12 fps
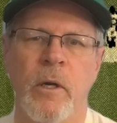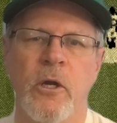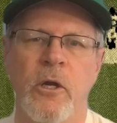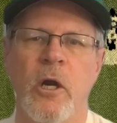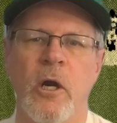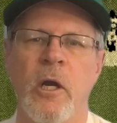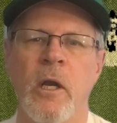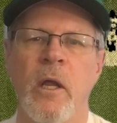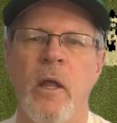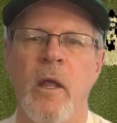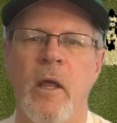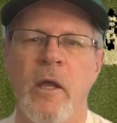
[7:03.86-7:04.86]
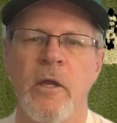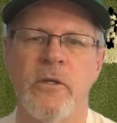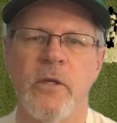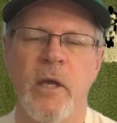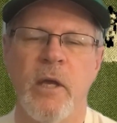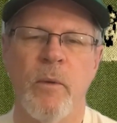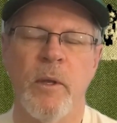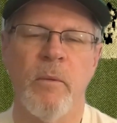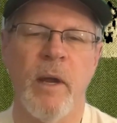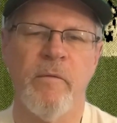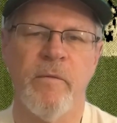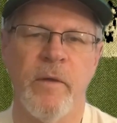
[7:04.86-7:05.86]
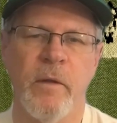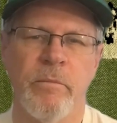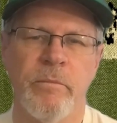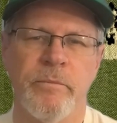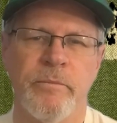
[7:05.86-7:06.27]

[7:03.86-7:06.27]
card to hit one in the right field.